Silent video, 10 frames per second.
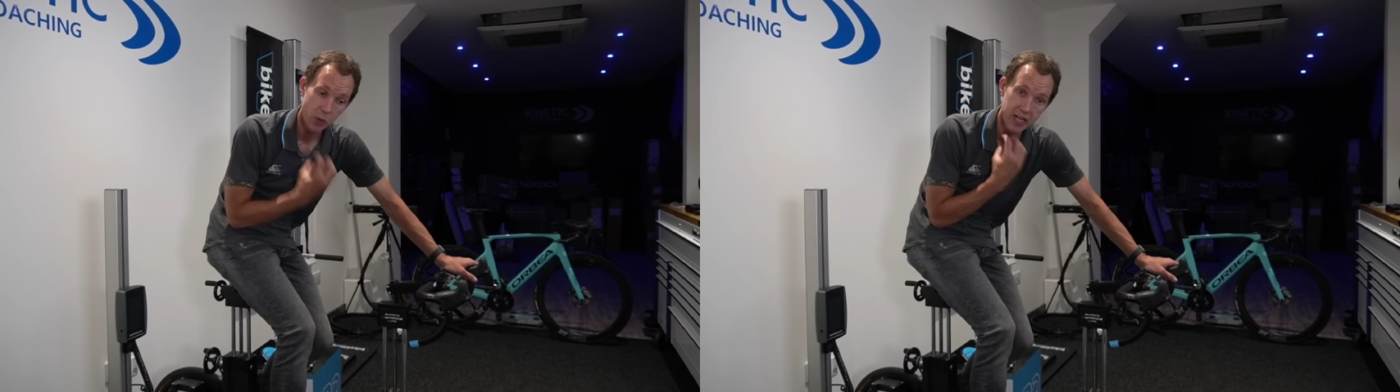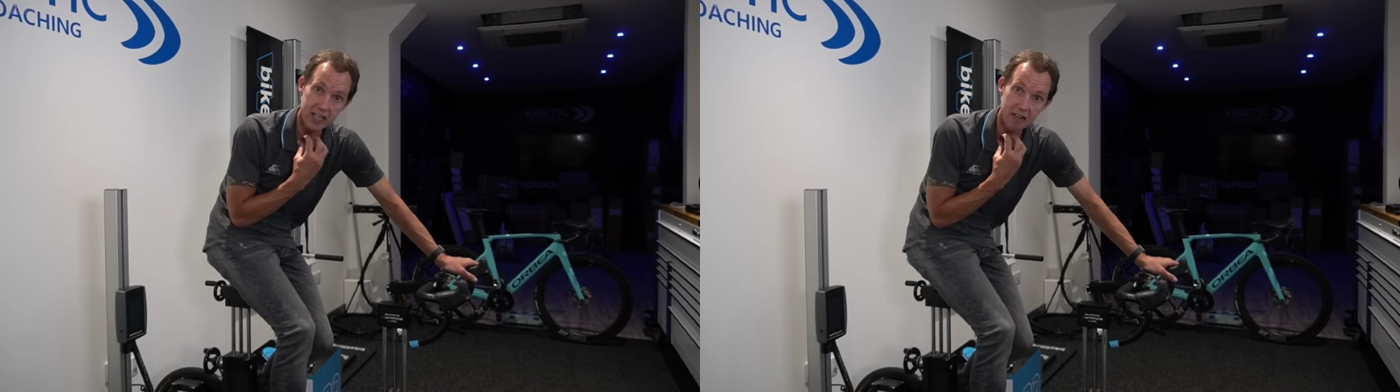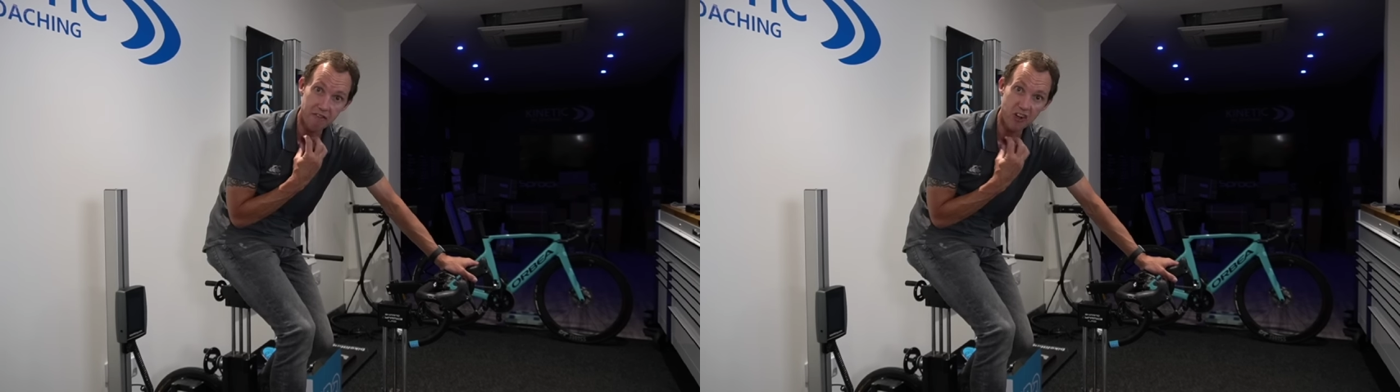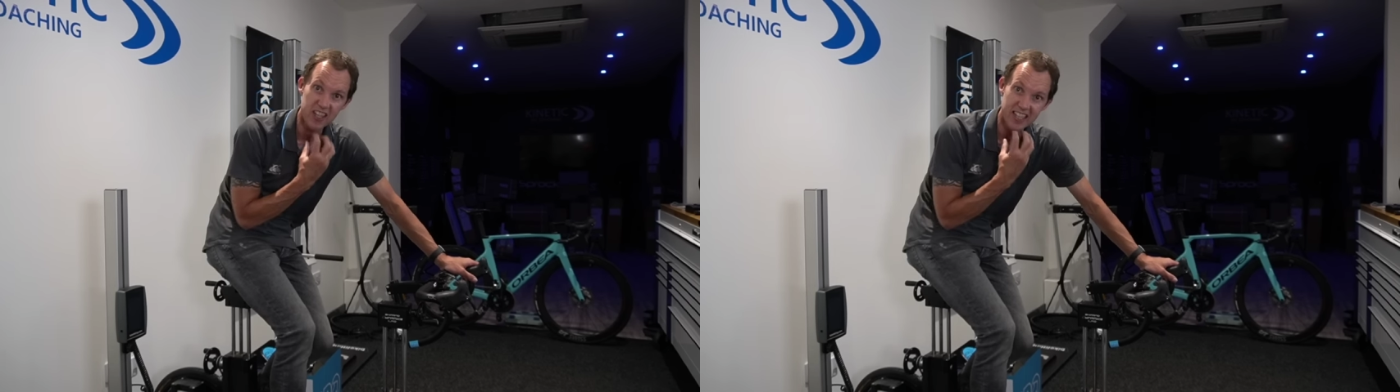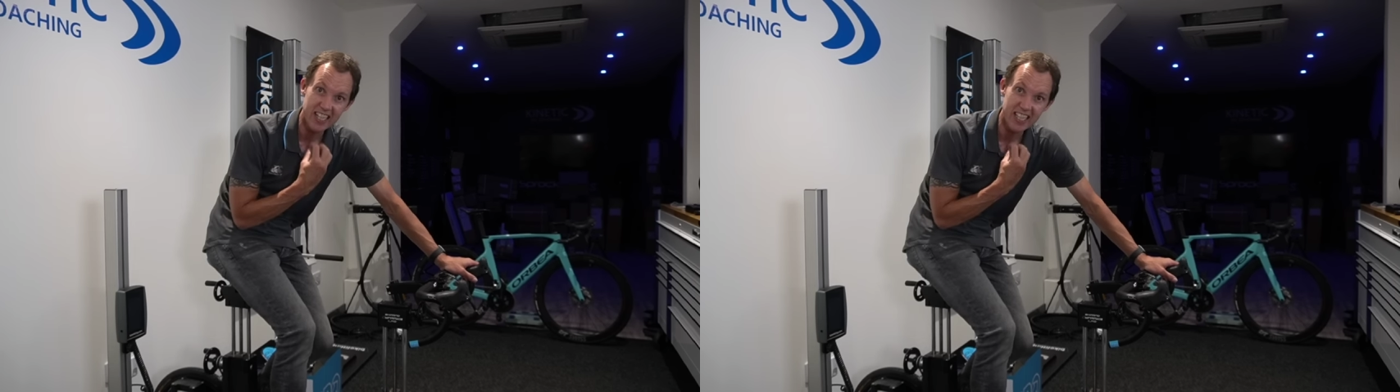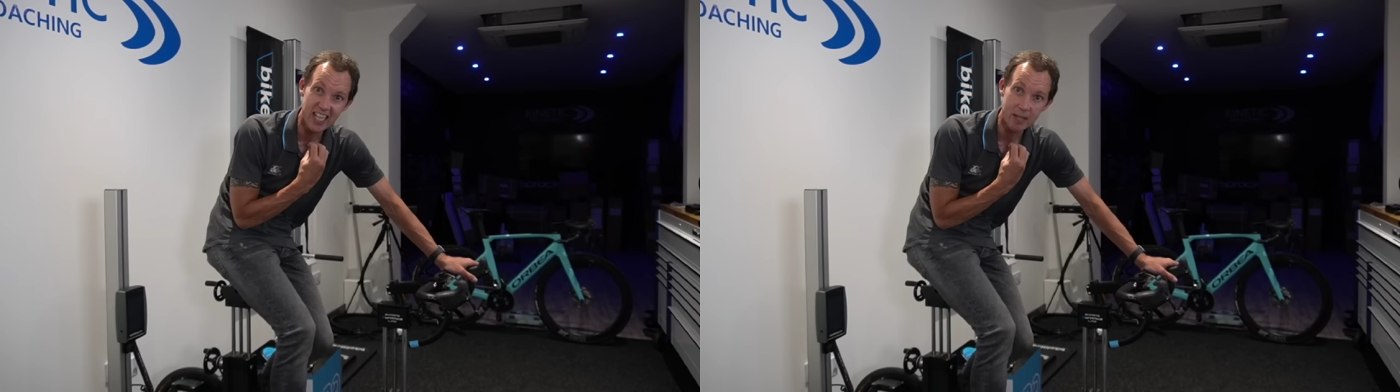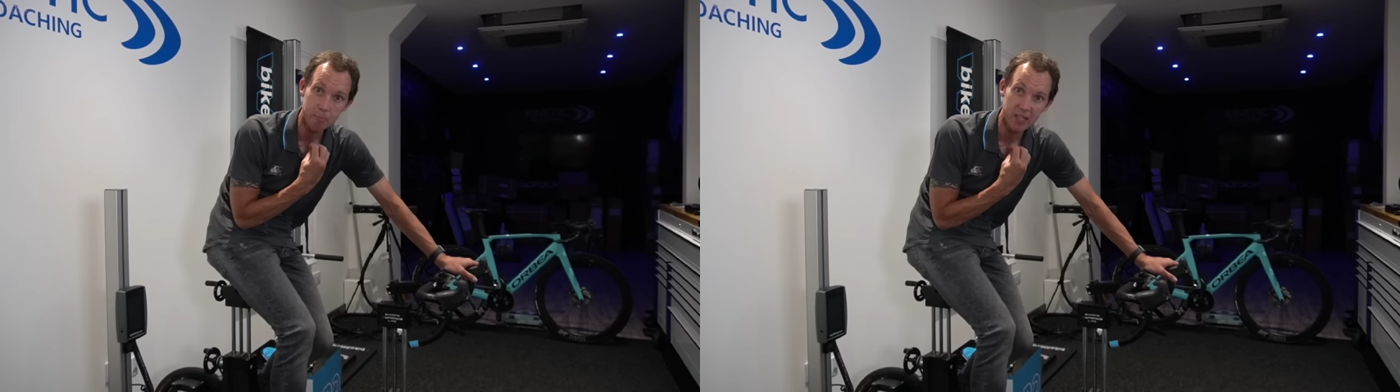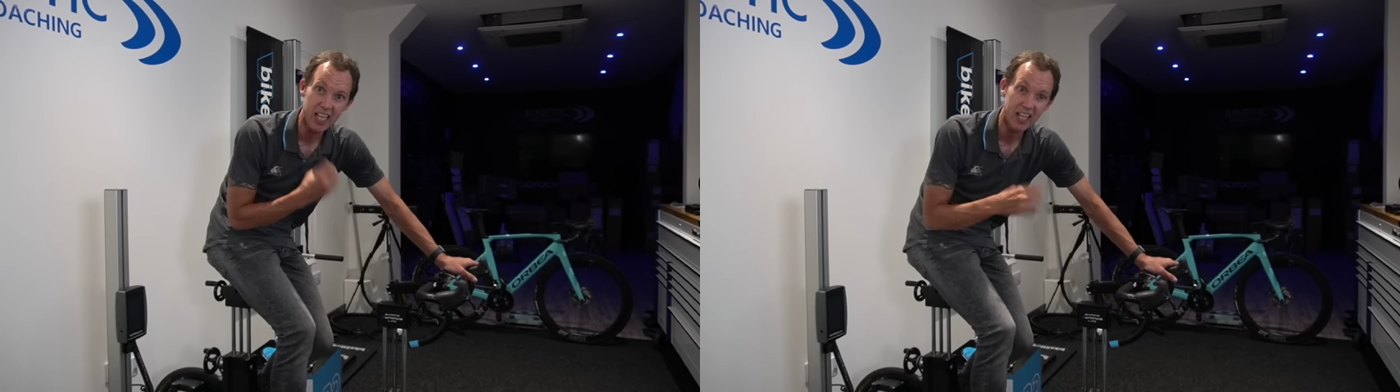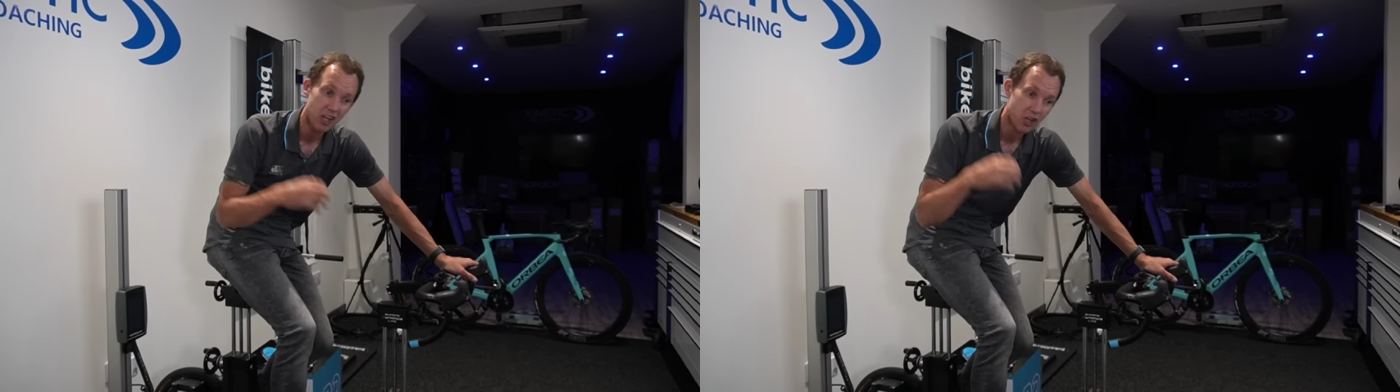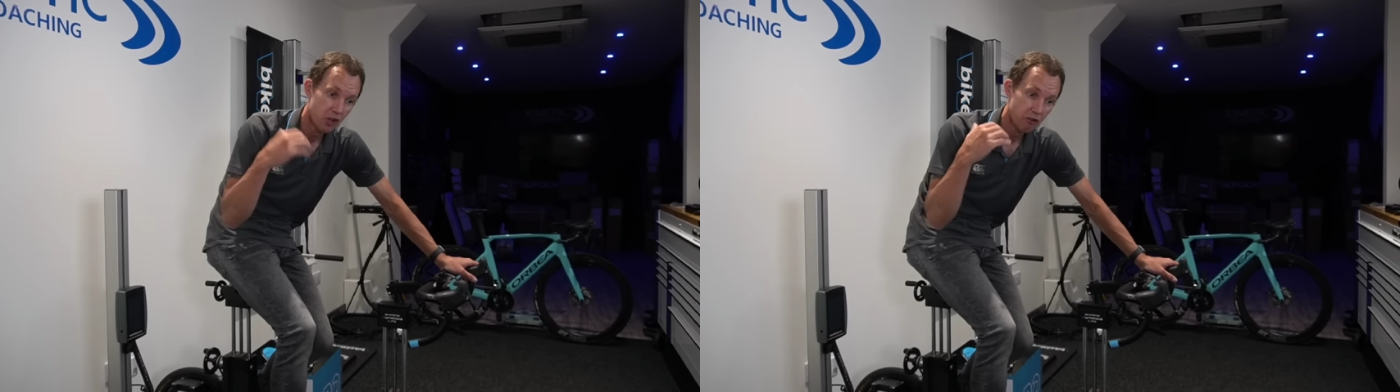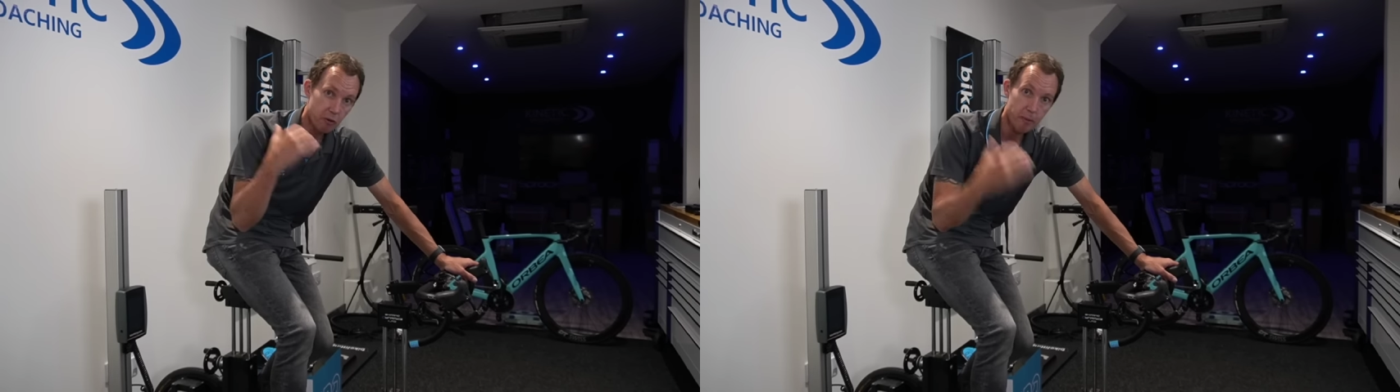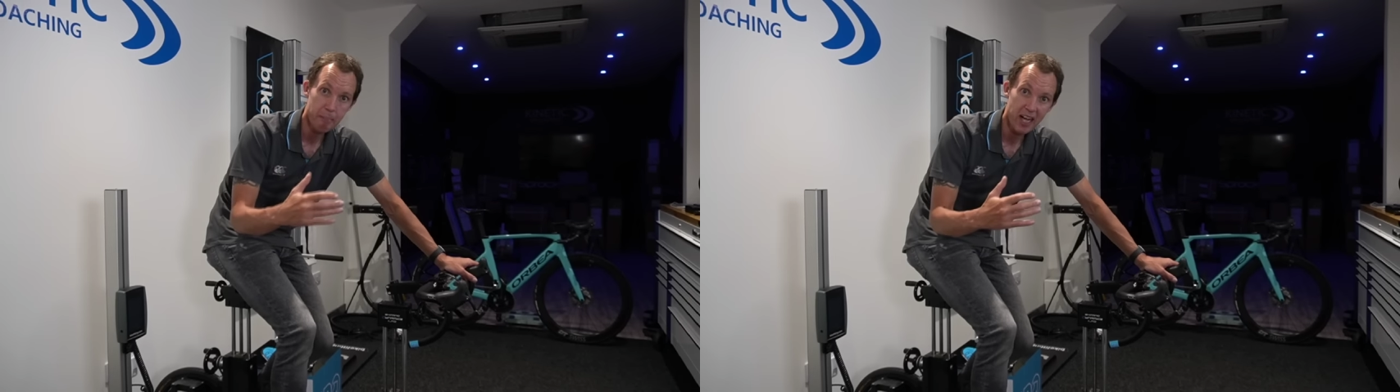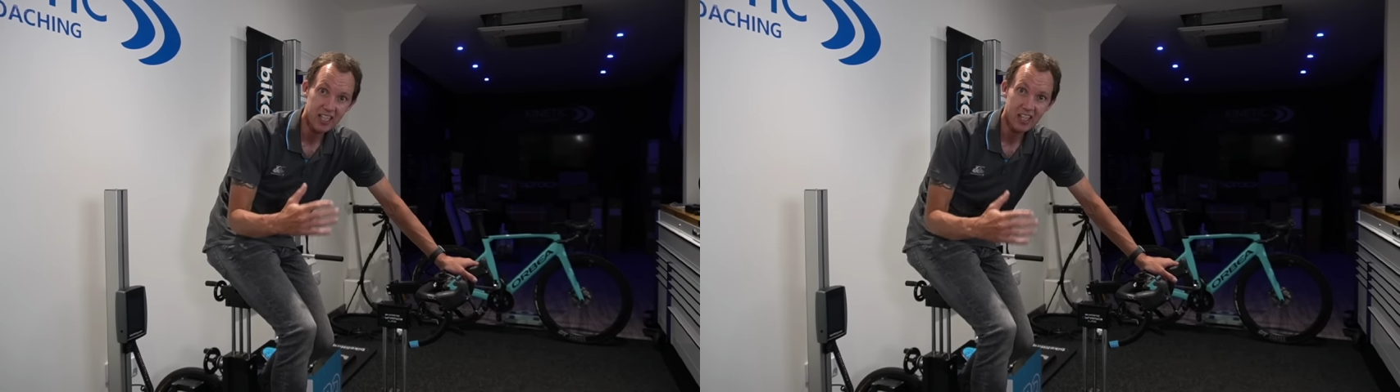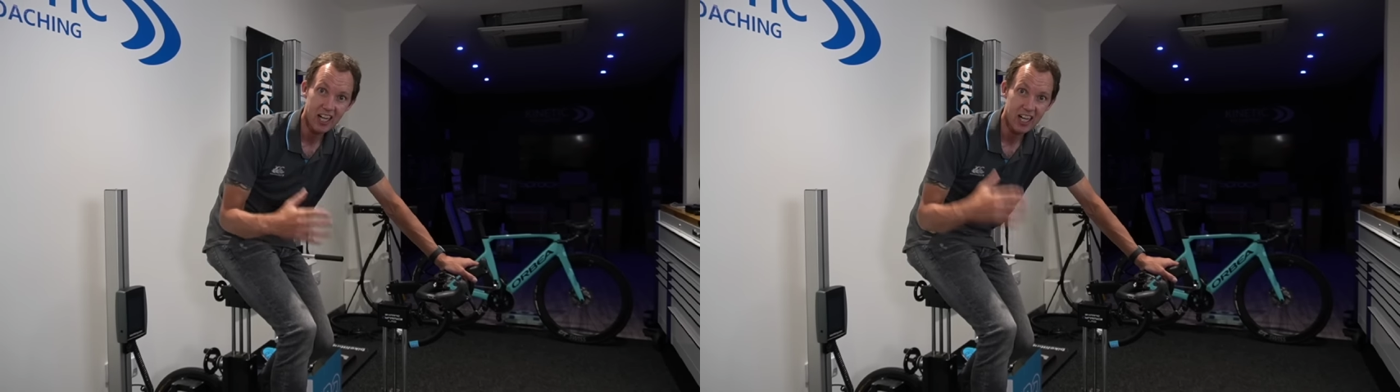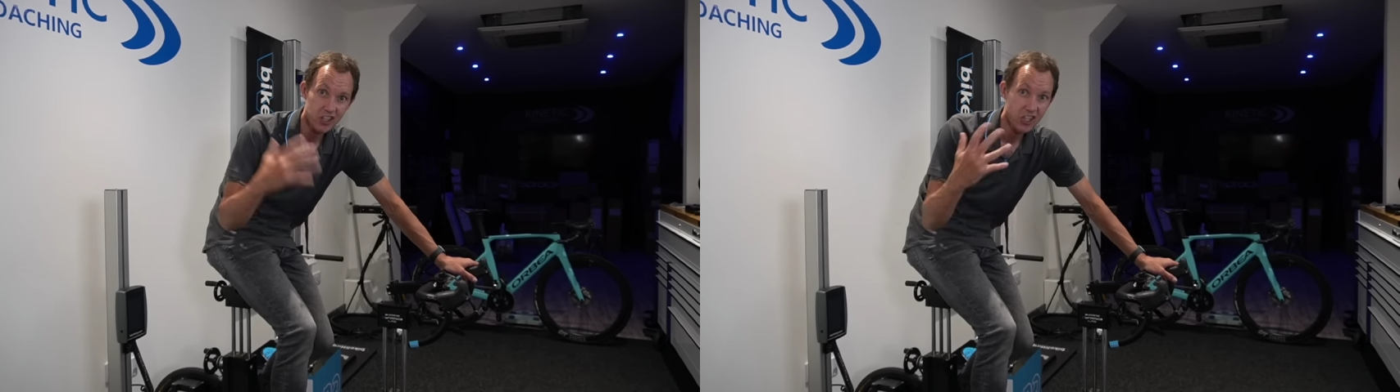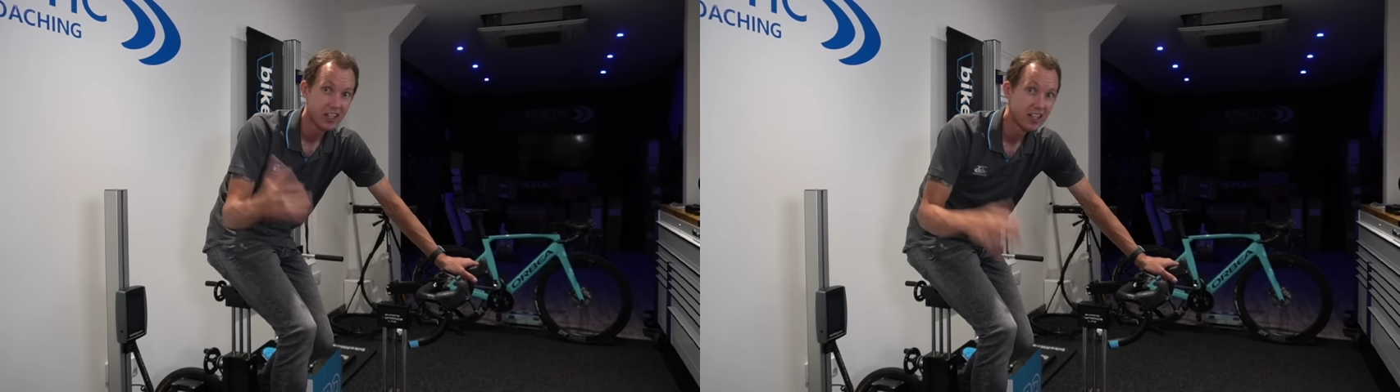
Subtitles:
went in the front, titanium plate from a bad crash